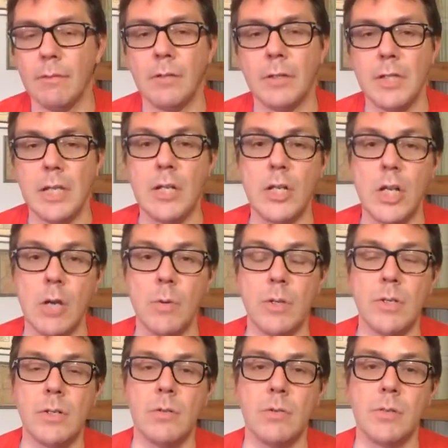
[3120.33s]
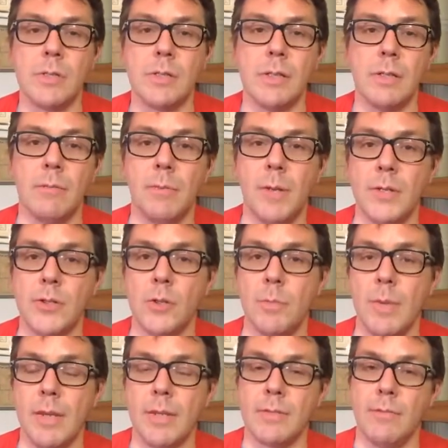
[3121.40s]
Dean Sherwood, who's the person who
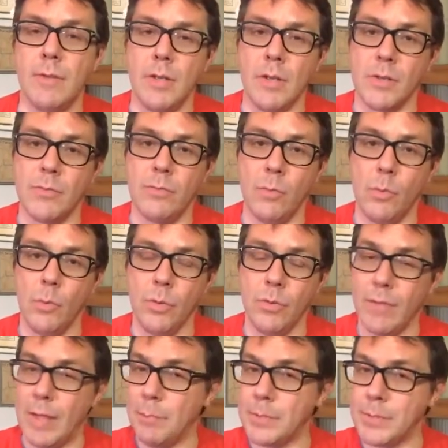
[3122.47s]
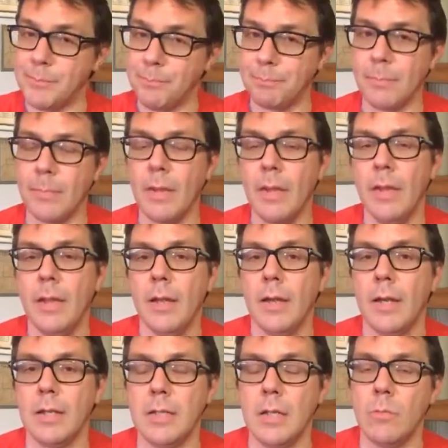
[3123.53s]
makes videos for the Vamps,
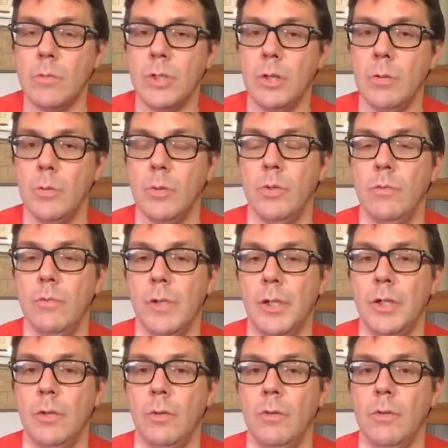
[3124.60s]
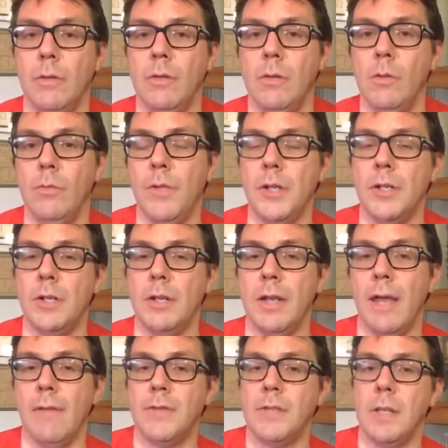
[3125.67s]
Dean Sherwood, who featured
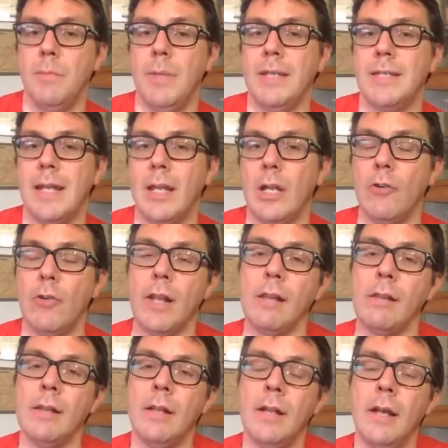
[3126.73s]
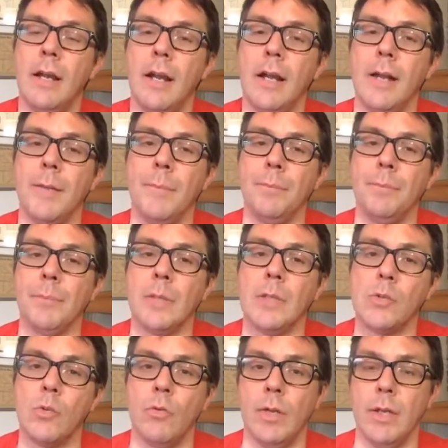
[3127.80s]
an FCP10 grill,
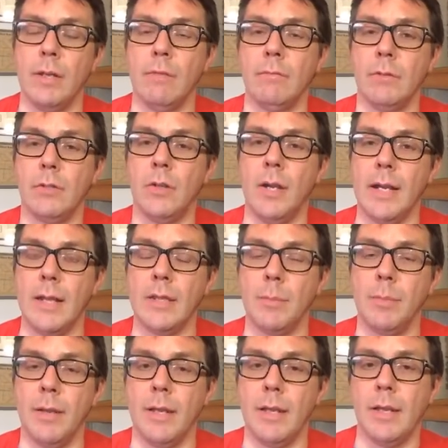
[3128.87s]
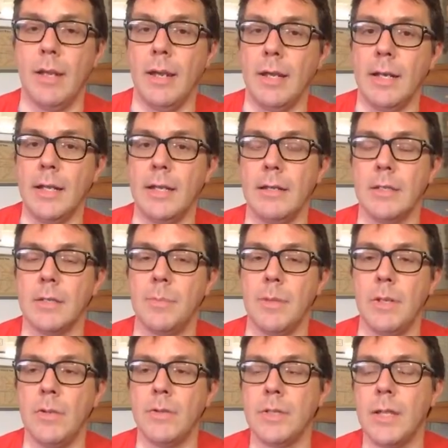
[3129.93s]
has already tried out the plugin kindly and has
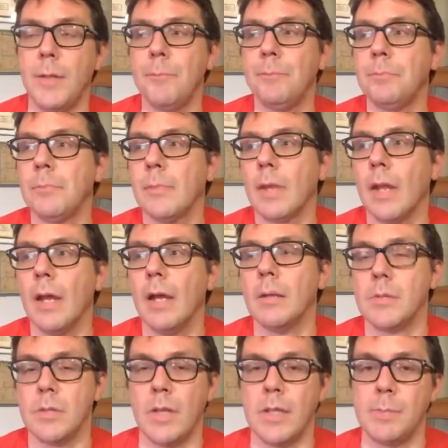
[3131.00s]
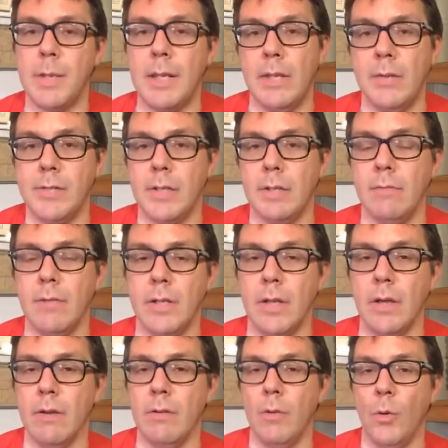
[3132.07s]
been using it. So that's been used in a
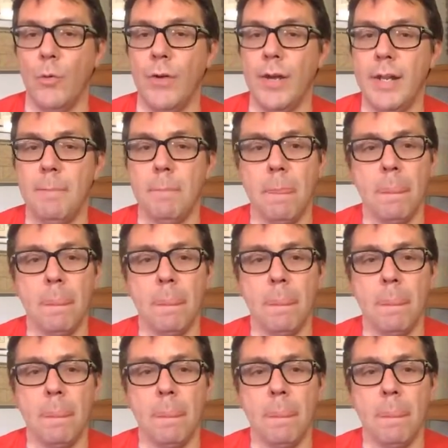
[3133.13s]
video already.